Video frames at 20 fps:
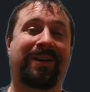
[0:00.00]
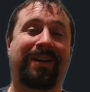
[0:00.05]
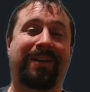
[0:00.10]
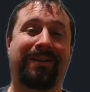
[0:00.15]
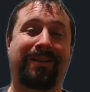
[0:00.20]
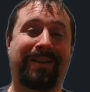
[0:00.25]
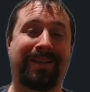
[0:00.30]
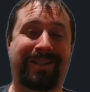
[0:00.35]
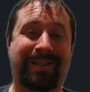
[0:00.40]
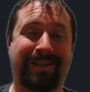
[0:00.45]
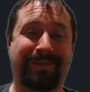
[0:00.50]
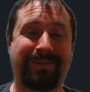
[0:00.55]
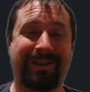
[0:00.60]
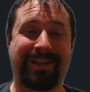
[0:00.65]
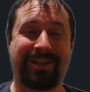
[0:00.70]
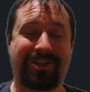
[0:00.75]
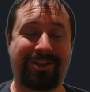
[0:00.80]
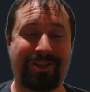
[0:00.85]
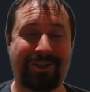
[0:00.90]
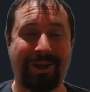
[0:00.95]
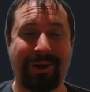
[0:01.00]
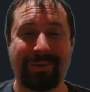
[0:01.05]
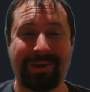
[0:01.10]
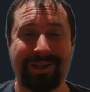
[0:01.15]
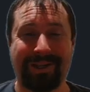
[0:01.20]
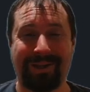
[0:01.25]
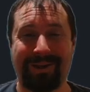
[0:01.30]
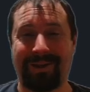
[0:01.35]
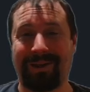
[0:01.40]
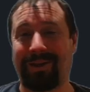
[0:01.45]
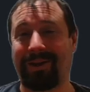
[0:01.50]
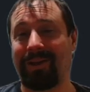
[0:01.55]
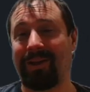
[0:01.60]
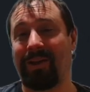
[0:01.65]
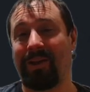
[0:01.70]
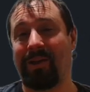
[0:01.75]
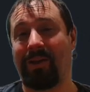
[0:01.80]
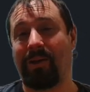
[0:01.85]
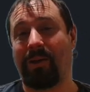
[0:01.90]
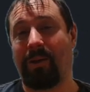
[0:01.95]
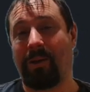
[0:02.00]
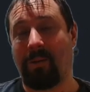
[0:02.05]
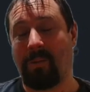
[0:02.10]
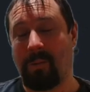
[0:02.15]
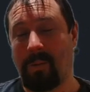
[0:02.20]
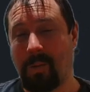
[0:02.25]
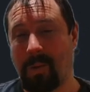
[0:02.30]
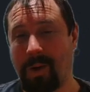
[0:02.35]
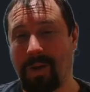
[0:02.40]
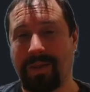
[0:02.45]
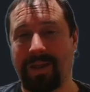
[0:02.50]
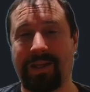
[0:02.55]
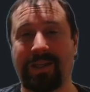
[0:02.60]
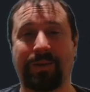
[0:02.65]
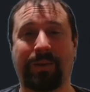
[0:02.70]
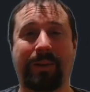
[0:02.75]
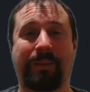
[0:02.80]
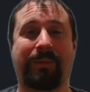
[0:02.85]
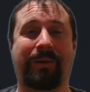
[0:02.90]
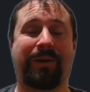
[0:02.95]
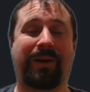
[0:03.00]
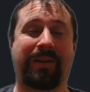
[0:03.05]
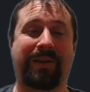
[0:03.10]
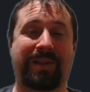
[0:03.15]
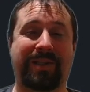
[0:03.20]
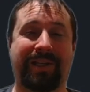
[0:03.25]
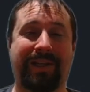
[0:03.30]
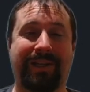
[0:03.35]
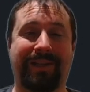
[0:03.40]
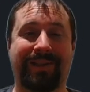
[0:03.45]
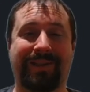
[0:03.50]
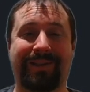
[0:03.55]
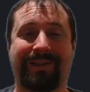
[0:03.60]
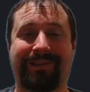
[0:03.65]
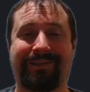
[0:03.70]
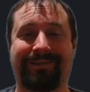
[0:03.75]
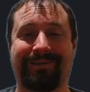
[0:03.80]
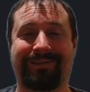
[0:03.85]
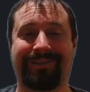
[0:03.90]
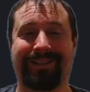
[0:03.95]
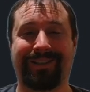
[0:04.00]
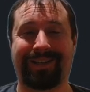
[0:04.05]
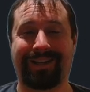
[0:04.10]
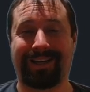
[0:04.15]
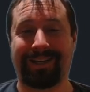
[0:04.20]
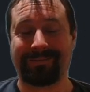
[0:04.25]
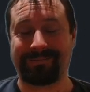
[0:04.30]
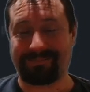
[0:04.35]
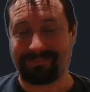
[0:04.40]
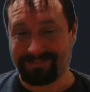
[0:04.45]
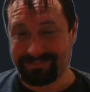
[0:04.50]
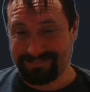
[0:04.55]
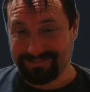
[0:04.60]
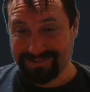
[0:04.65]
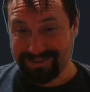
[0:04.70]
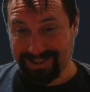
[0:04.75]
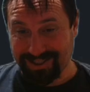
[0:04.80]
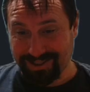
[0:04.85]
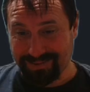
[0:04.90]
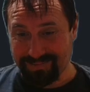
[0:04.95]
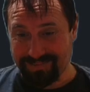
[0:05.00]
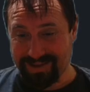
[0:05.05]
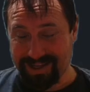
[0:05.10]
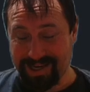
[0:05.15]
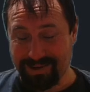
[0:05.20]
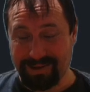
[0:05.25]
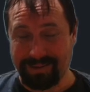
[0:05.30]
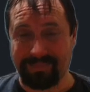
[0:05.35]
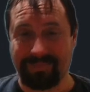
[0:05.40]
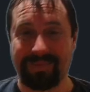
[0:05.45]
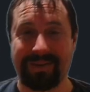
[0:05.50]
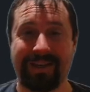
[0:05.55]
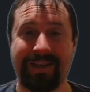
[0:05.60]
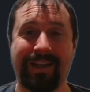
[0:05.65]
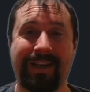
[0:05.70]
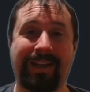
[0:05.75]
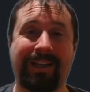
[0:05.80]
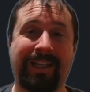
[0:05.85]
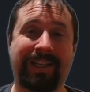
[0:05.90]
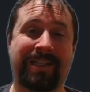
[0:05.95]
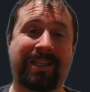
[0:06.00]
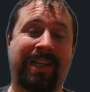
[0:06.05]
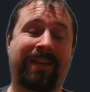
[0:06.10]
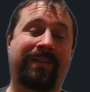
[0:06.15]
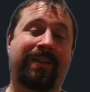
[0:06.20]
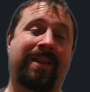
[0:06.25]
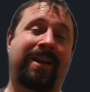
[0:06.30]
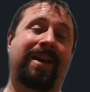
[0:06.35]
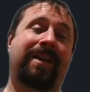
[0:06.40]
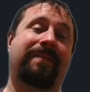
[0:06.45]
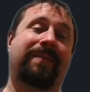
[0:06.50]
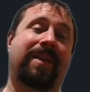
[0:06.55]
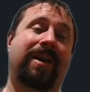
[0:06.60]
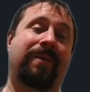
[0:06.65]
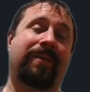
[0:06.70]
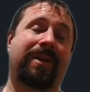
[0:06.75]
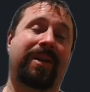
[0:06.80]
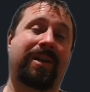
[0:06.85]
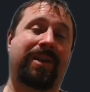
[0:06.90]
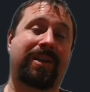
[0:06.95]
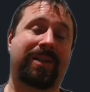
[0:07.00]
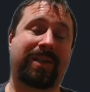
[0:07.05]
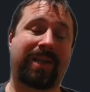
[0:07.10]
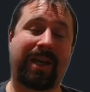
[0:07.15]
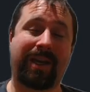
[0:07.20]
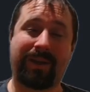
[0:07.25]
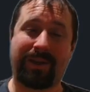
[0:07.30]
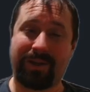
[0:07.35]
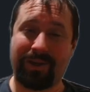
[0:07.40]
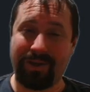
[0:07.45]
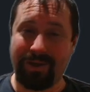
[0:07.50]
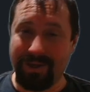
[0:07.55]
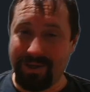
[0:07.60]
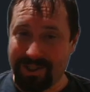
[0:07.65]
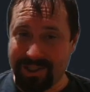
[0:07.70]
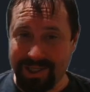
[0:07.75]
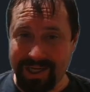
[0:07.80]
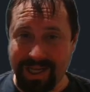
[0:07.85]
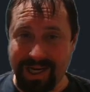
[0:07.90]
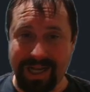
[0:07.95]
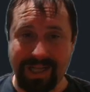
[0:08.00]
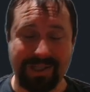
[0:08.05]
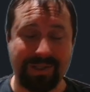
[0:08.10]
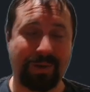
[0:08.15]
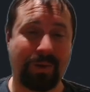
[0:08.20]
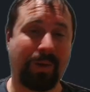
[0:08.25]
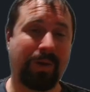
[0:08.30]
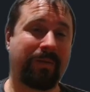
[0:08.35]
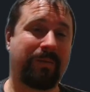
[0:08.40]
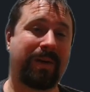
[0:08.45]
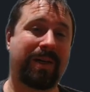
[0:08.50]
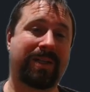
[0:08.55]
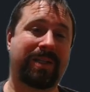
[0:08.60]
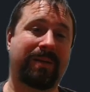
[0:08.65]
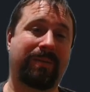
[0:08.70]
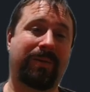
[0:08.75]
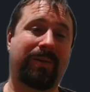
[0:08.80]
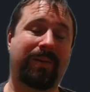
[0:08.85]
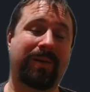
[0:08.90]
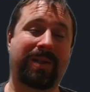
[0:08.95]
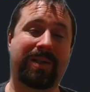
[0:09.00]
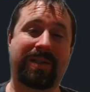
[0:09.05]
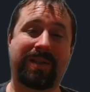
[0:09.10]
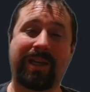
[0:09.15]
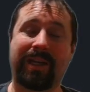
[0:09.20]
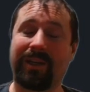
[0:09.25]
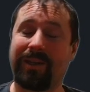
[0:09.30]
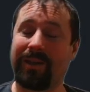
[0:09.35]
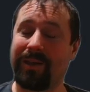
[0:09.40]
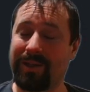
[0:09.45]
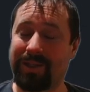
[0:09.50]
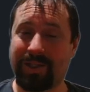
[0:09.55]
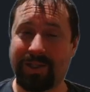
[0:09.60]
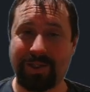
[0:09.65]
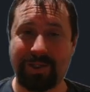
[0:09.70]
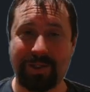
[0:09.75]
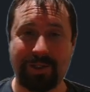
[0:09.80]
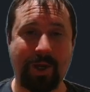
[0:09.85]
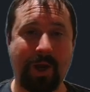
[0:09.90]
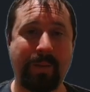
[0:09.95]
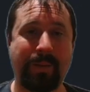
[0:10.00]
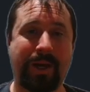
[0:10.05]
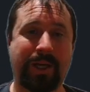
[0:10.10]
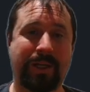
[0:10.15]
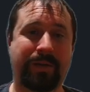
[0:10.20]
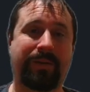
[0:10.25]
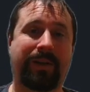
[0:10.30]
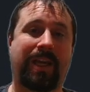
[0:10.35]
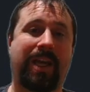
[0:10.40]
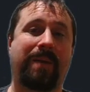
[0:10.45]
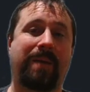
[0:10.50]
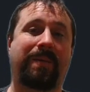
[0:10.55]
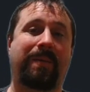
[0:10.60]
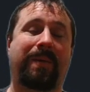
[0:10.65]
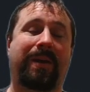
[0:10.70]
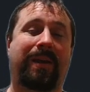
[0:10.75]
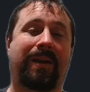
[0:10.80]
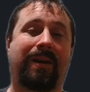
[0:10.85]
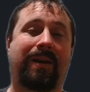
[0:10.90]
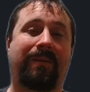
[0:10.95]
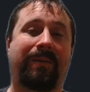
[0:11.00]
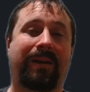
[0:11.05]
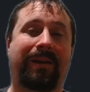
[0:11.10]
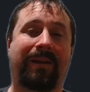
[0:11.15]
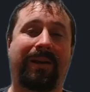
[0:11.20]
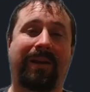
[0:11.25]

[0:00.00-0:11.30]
This is me showing you what they're doing behind the scenes, okay? So anyway, let's leave it there. I want to say a huge shout out to all of my supporters. Thank you so much for keeping me going.